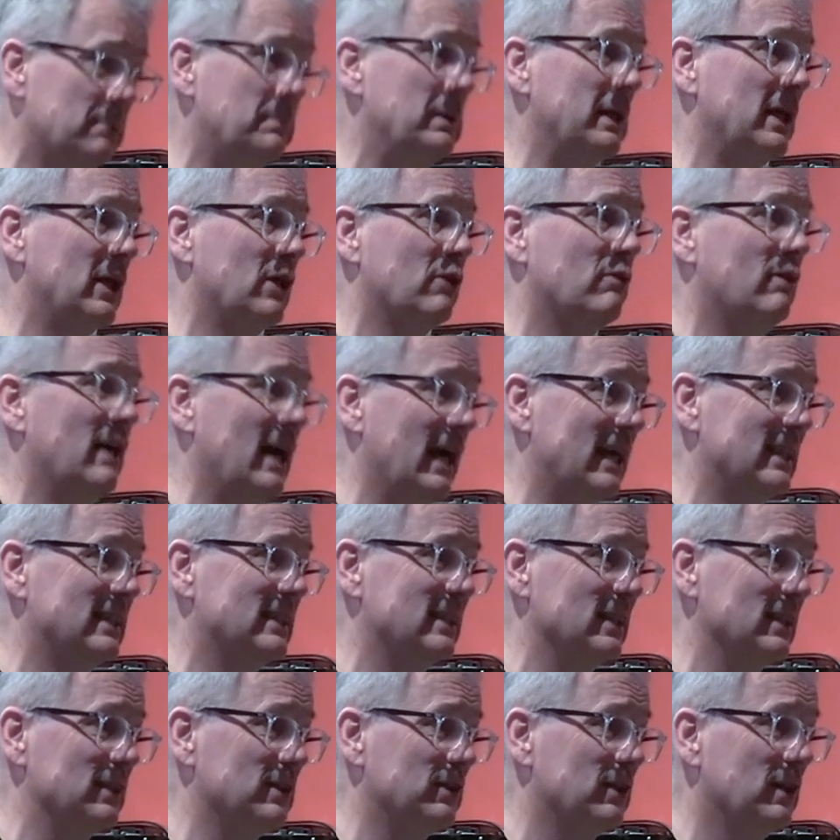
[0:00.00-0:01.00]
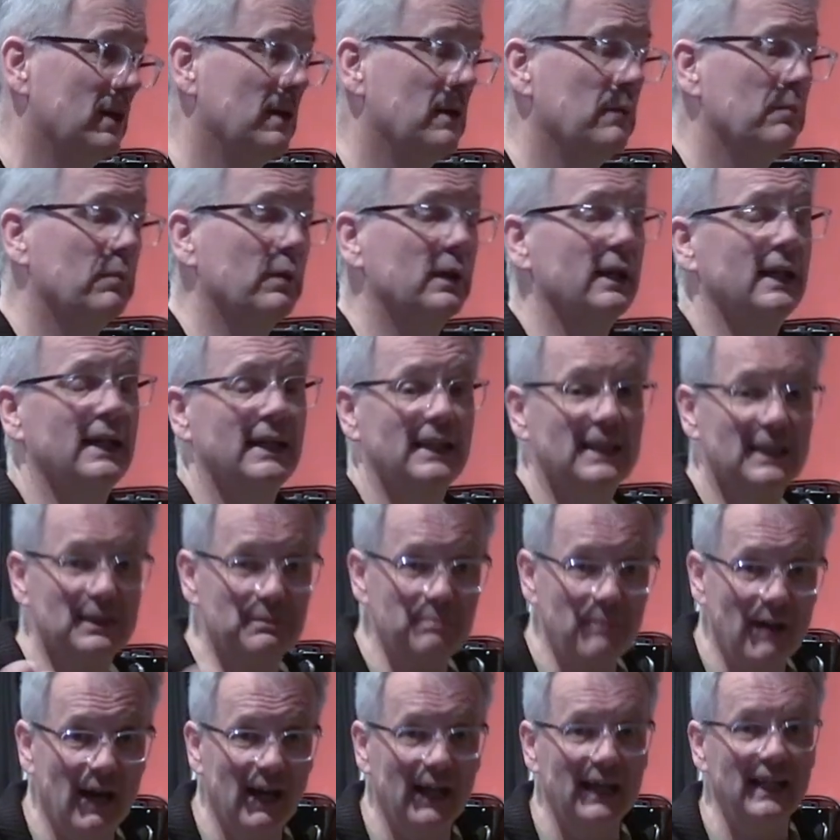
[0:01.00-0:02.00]
to be corrected, but it is
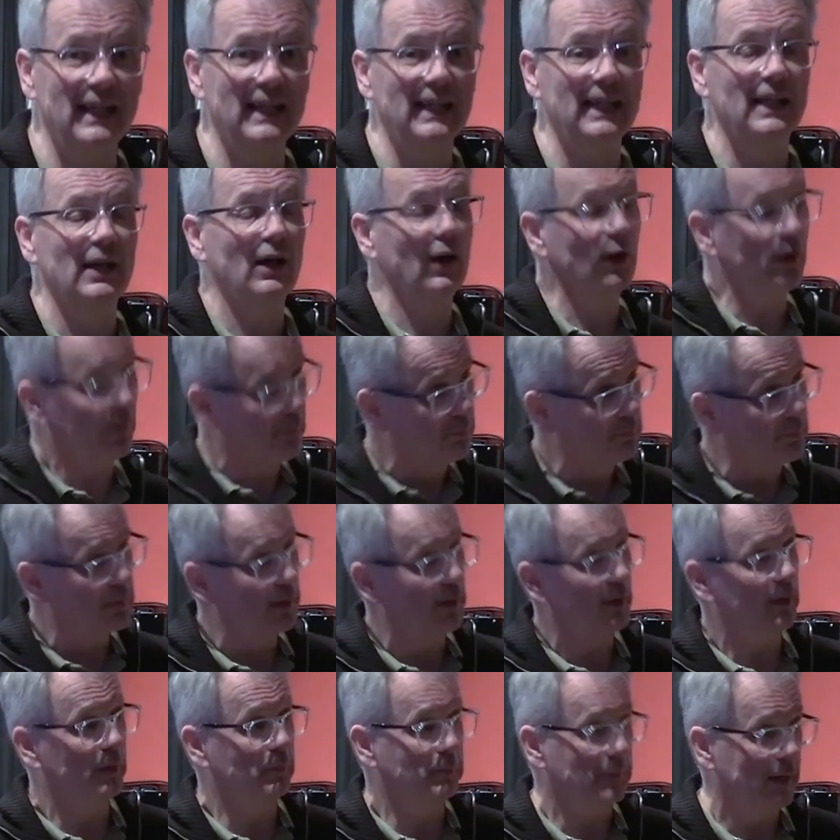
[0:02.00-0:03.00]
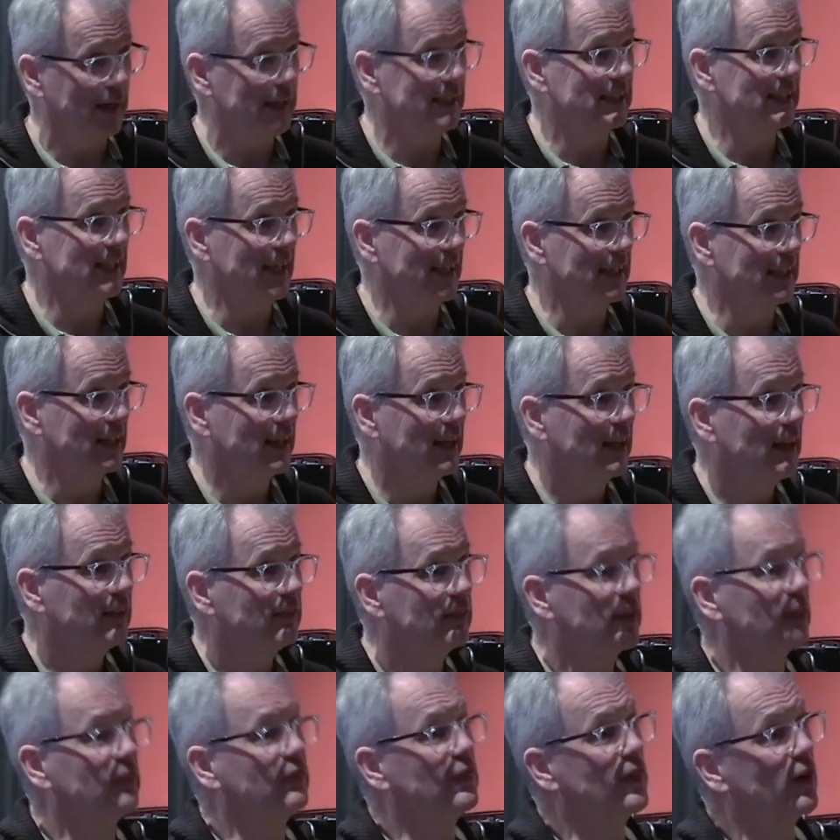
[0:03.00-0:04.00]
my humble opinion
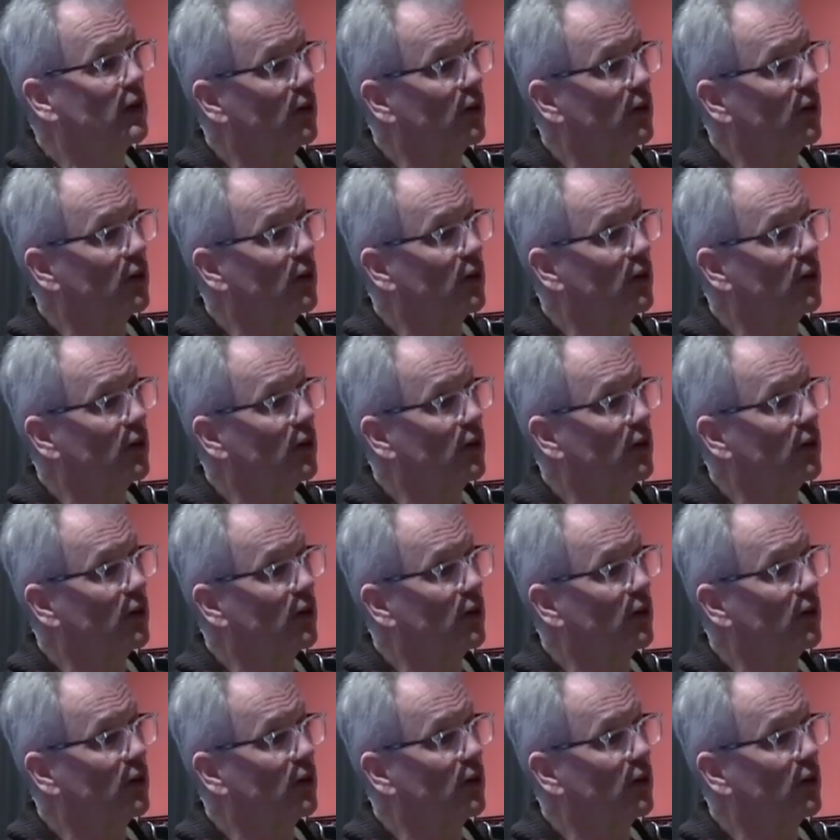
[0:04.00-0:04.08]
that